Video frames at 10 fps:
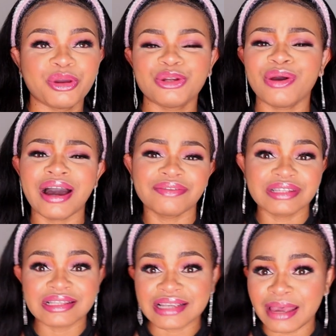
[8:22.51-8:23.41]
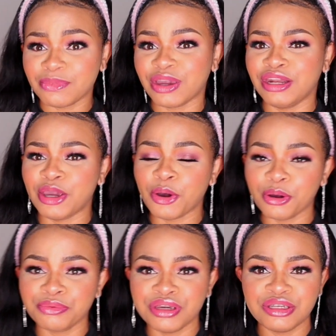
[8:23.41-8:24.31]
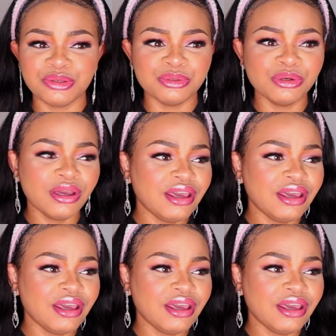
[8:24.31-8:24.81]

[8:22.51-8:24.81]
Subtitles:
or you don't have the time, you're in a hurry, you